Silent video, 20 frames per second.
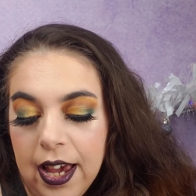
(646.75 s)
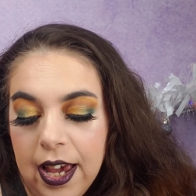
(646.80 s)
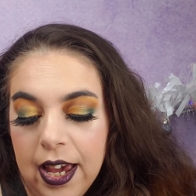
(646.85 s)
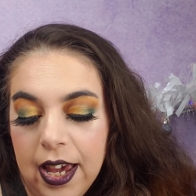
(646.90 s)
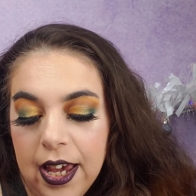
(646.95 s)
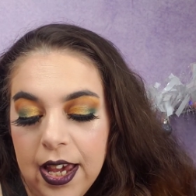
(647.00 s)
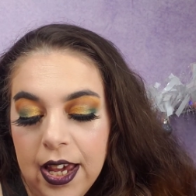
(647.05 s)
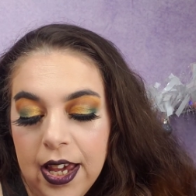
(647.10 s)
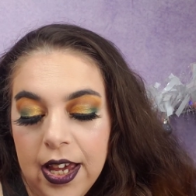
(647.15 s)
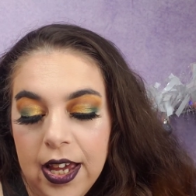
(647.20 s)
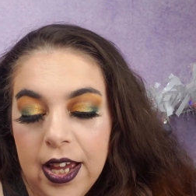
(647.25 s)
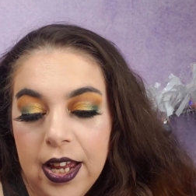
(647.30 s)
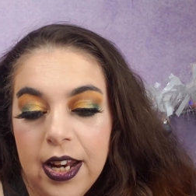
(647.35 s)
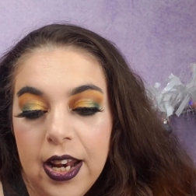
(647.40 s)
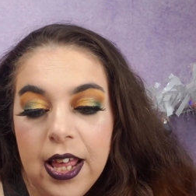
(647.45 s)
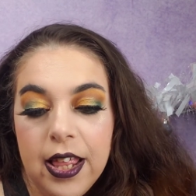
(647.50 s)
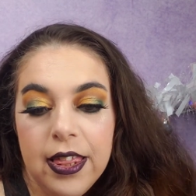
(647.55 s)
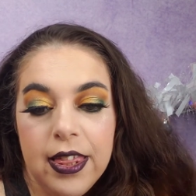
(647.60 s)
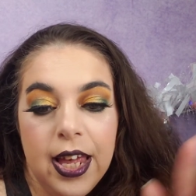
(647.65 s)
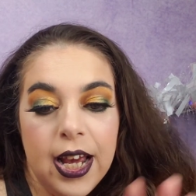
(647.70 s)
And
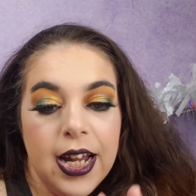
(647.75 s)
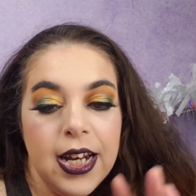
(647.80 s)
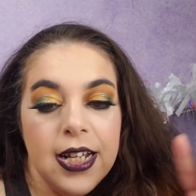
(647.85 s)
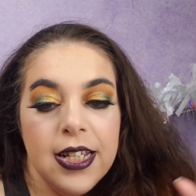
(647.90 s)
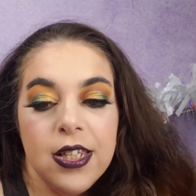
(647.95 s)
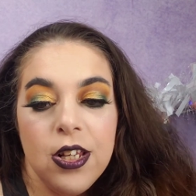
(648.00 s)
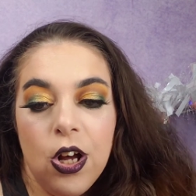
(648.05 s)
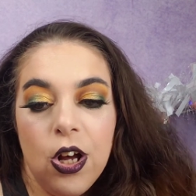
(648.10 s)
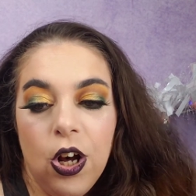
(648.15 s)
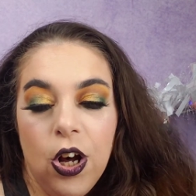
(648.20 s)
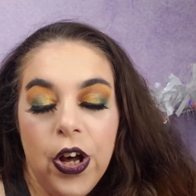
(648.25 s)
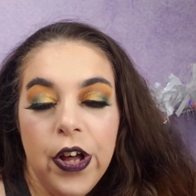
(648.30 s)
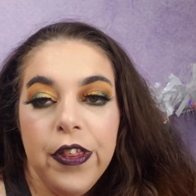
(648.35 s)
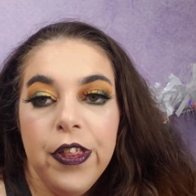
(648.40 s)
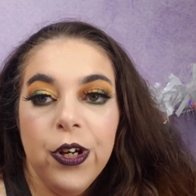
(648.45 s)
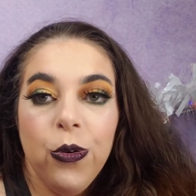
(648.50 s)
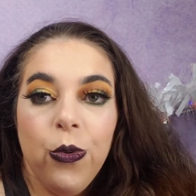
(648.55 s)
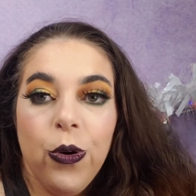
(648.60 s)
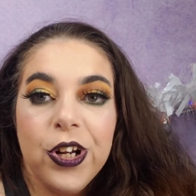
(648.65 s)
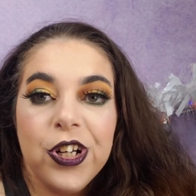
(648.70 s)
that is all the
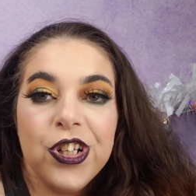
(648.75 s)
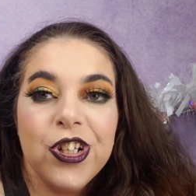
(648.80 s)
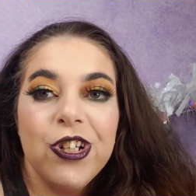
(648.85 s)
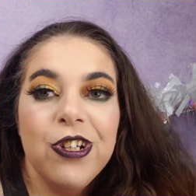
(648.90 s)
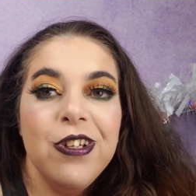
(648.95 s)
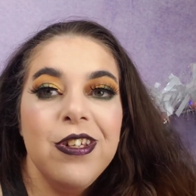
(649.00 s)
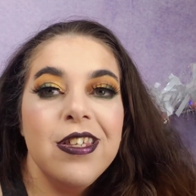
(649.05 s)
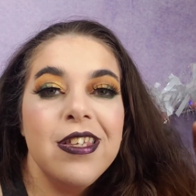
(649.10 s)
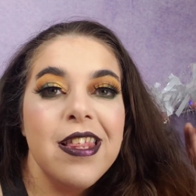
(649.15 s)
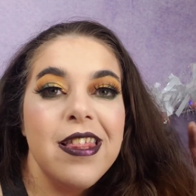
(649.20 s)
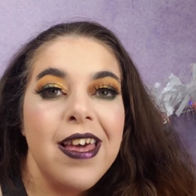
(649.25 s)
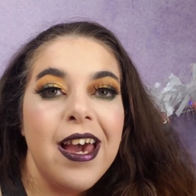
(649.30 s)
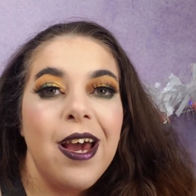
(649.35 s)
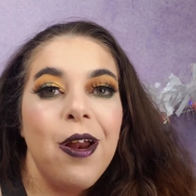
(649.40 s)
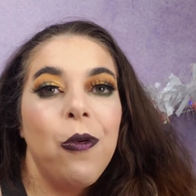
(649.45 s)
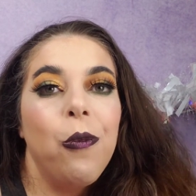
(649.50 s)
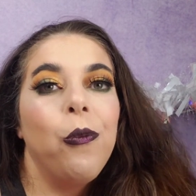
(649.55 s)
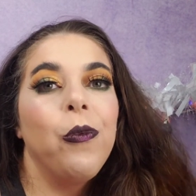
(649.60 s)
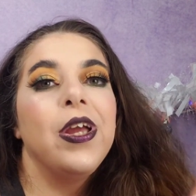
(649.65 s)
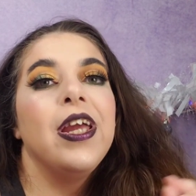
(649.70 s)
questions that
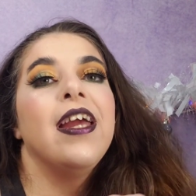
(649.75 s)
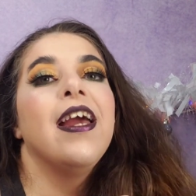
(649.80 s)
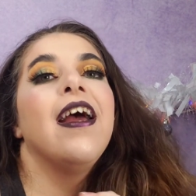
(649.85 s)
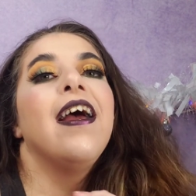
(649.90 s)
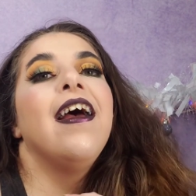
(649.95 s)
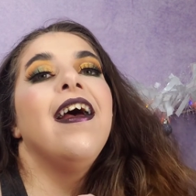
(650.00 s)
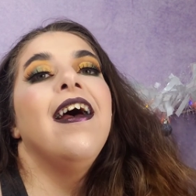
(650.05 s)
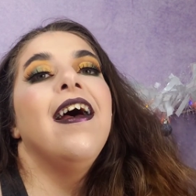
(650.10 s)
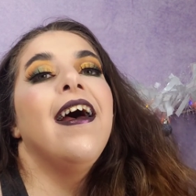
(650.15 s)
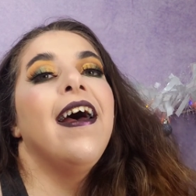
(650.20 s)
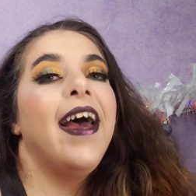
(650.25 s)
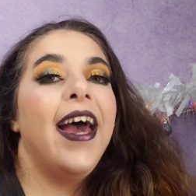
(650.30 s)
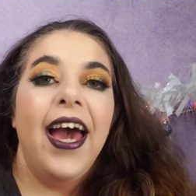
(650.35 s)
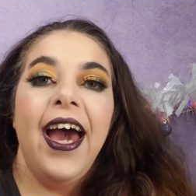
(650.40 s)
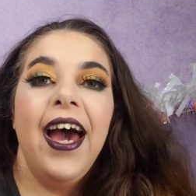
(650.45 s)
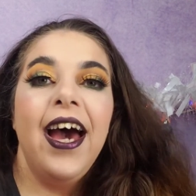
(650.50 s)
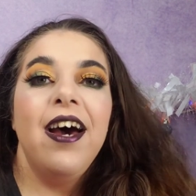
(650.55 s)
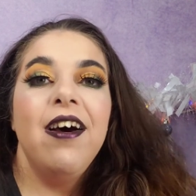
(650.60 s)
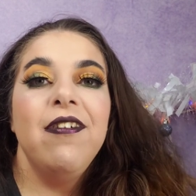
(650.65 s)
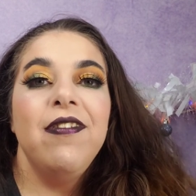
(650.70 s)
we
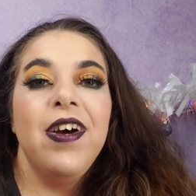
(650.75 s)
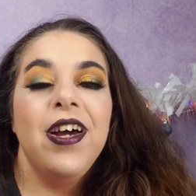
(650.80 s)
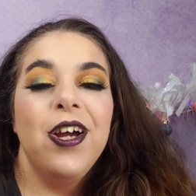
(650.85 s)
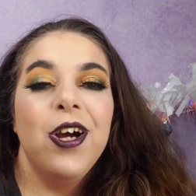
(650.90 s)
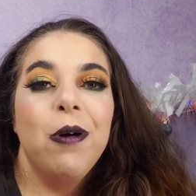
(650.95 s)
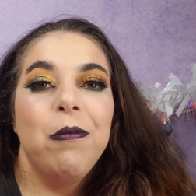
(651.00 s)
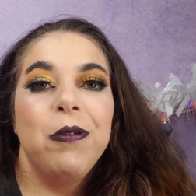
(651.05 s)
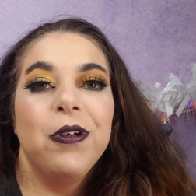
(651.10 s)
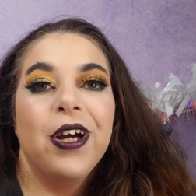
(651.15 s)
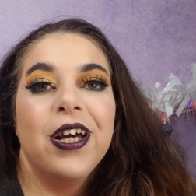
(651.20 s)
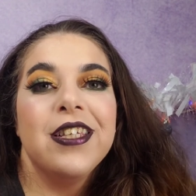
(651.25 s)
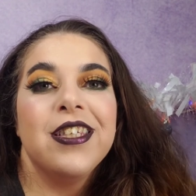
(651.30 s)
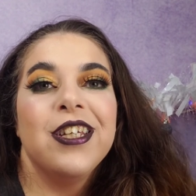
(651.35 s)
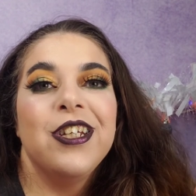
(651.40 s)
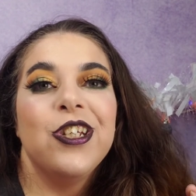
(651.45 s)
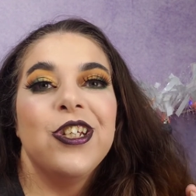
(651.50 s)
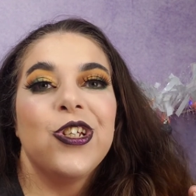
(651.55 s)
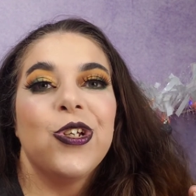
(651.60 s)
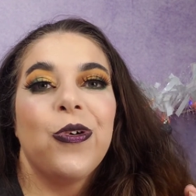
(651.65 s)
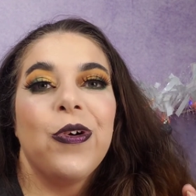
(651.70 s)
have. I hope you guys
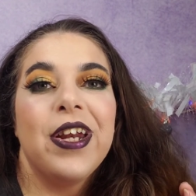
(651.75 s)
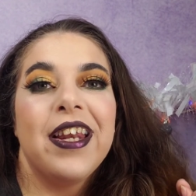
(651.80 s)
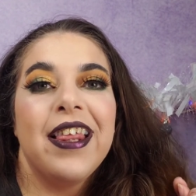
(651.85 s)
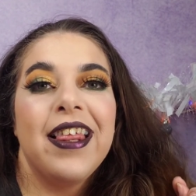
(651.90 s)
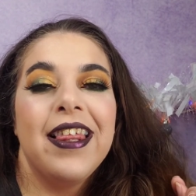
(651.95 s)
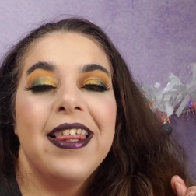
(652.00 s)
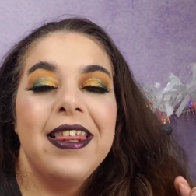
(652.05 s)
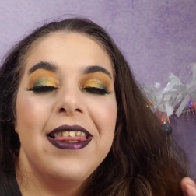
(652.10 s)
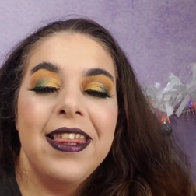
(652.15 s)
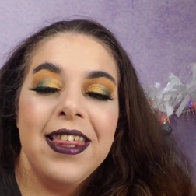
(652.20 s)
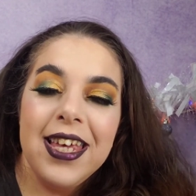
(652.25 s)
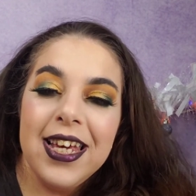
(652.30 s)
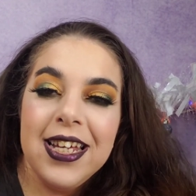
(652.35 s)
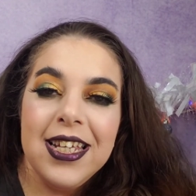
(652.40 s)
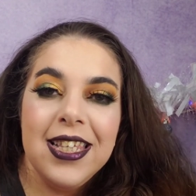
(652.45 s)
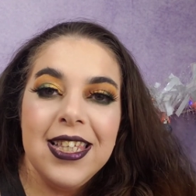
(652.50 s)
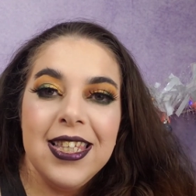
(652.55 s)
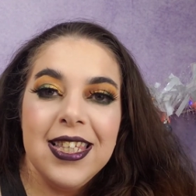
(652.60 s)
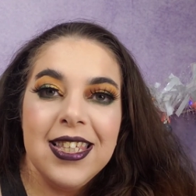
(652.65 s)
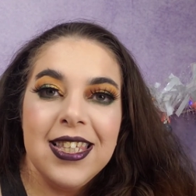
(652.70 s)
enjoyed
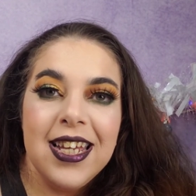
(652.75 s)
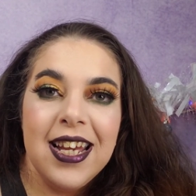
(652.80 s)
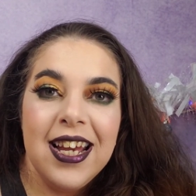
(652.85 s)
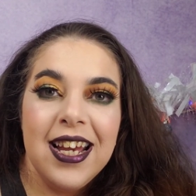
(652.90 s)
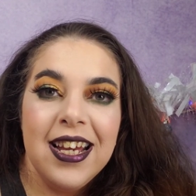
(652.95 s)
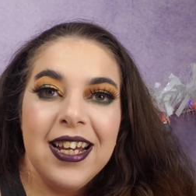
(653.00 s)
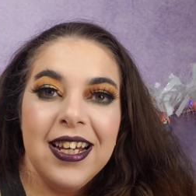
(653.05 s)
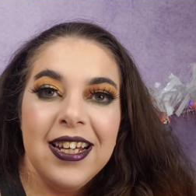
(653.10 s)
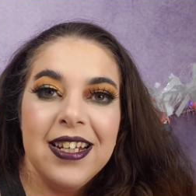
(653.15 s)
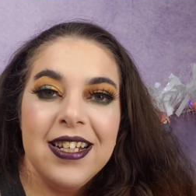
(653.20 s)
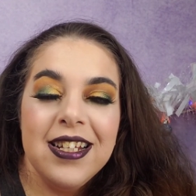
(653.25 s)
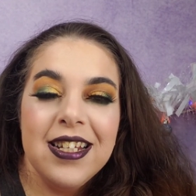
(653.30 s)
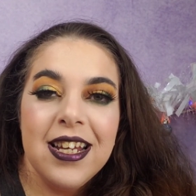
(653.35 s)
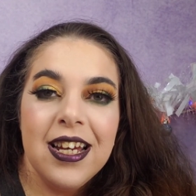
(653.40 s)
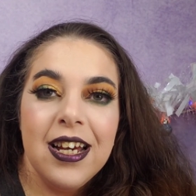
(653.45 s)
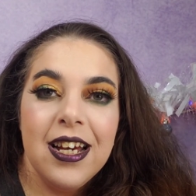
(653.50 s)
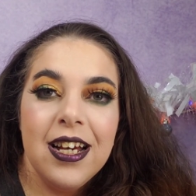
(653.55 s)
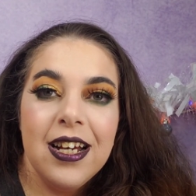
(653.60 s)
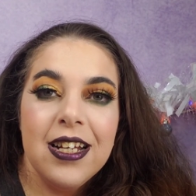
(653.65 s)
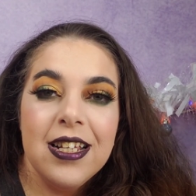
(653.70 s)
this and
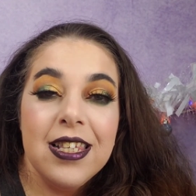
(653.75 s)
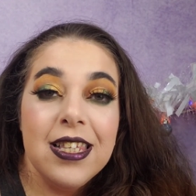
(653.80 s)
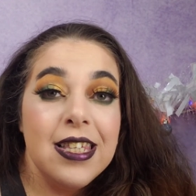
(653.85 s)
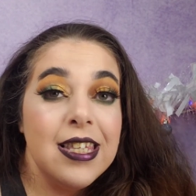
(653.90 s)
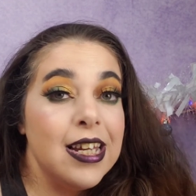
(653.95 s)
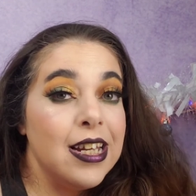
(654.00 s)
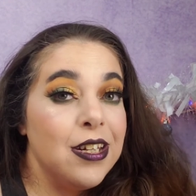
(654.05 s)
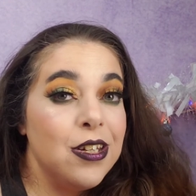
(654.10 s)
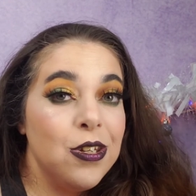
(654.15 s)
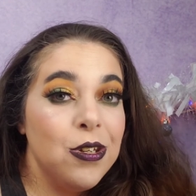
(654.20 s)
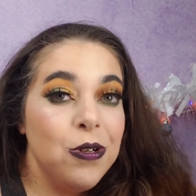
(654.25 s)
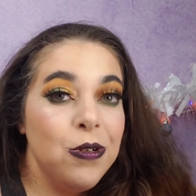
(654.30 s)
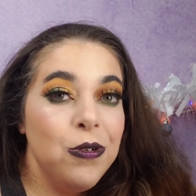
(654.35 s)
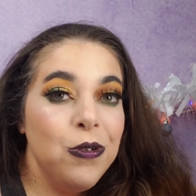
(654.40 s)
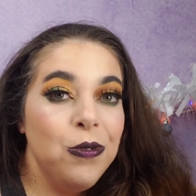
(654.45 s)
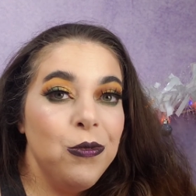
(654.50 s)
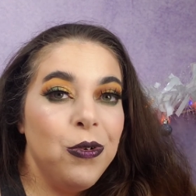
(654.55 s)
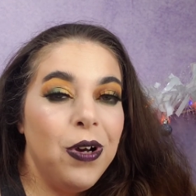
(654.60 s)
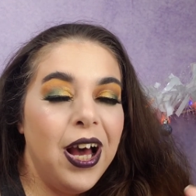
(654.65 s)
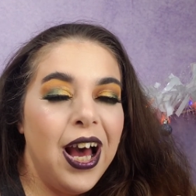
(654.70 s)
uh, stay
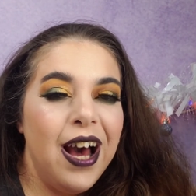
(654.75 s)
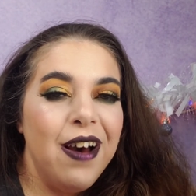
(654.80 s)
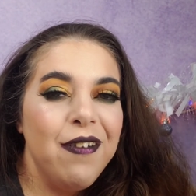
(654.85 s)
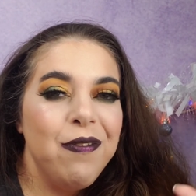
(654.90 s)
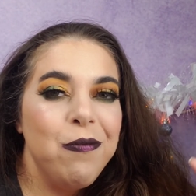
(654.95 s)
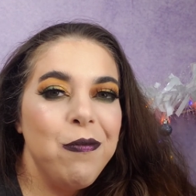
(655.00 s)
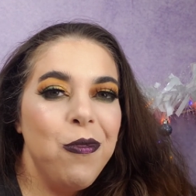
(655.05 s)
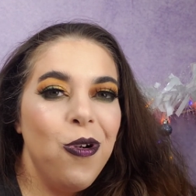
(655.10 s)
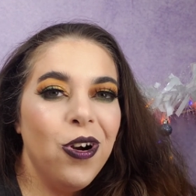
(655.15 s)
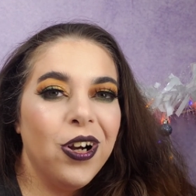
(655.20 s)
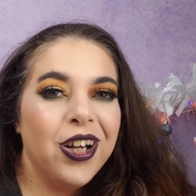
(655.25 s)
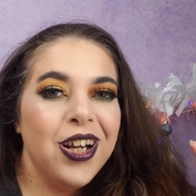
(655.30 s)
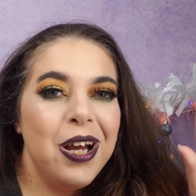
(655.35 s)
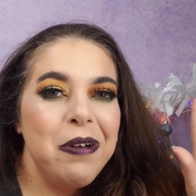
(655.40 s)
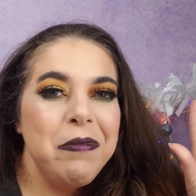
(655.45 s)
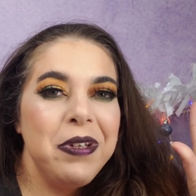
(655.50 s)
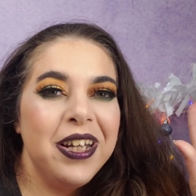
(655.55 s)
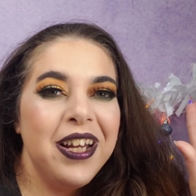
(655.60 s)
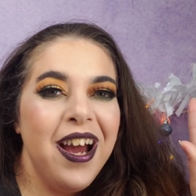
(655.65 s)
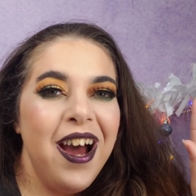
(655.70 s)
tuned. We'll have more
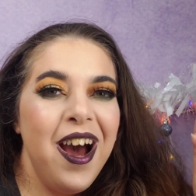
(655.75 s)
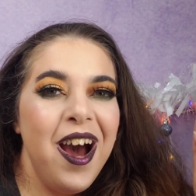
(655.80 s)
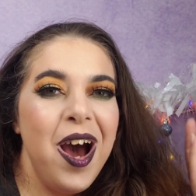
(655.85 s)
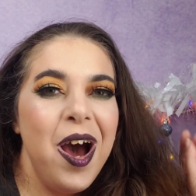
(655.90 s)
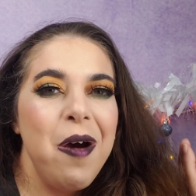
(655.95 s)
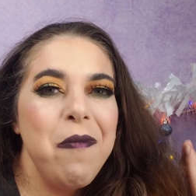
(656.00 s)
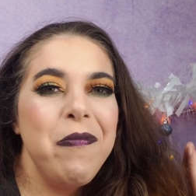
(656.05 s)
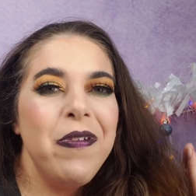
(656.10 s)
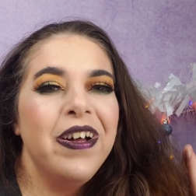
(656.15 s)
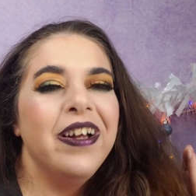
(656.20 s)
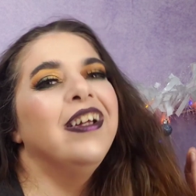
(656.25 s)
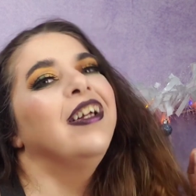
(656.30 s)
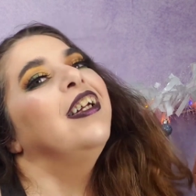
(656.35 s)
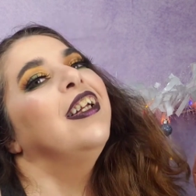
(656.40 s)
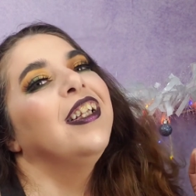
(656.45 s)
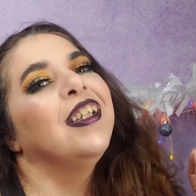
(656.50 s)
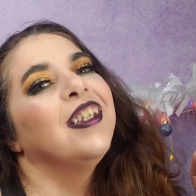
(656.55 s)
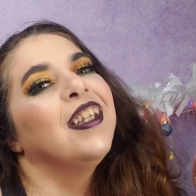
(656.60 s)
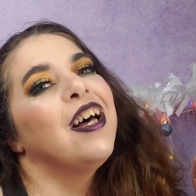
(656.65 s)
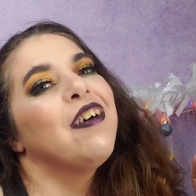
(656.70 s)
coming up.
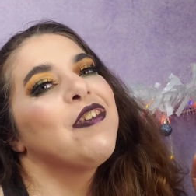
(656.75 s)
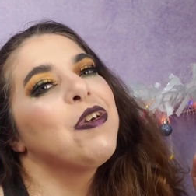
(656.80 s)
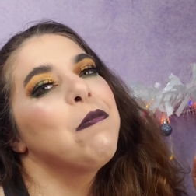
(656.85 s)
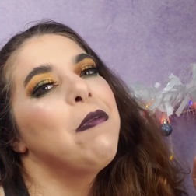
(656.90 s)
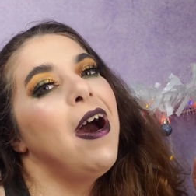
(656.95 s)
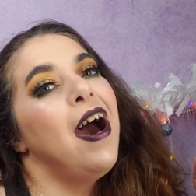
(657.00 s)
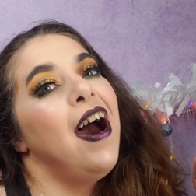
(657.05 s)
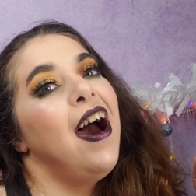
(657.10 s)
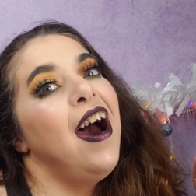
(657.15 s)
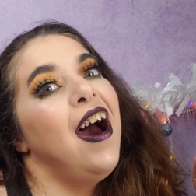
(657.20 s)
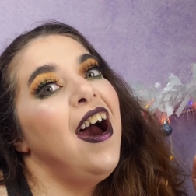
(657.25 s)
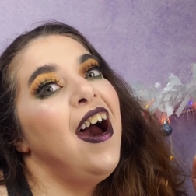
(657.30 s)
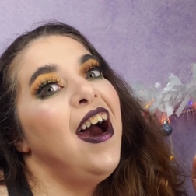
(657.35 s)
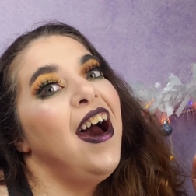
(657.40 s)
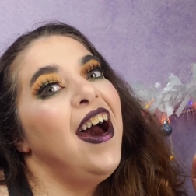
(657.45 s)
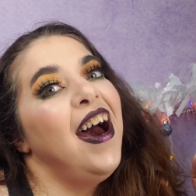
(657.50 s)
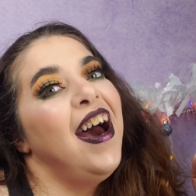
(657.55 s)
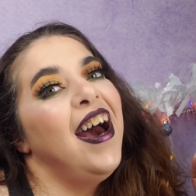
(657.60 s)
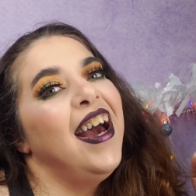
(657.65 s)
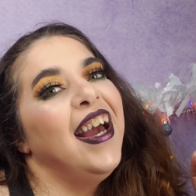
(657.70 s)
Love you.
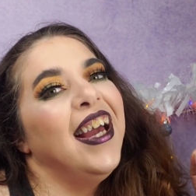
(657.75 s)
Bye.